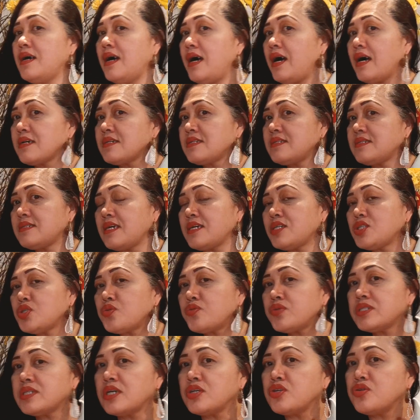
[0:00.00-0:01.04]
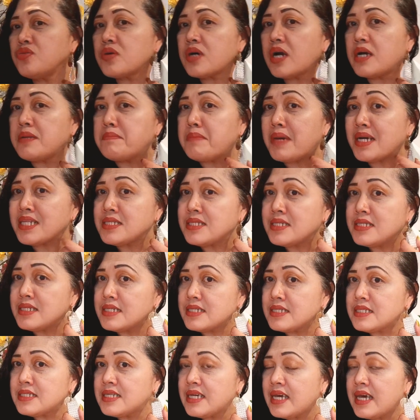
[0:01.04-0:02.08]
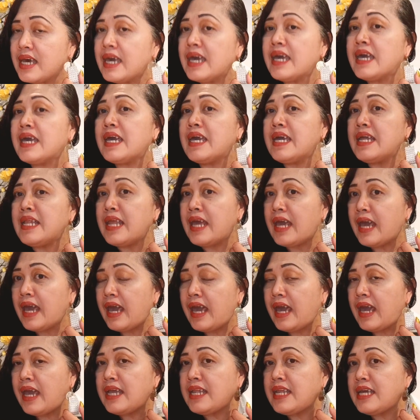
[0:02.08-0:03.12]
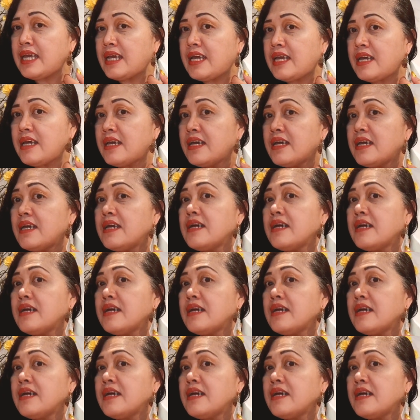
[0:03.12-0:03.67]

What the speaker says: accessories, and you can match this in any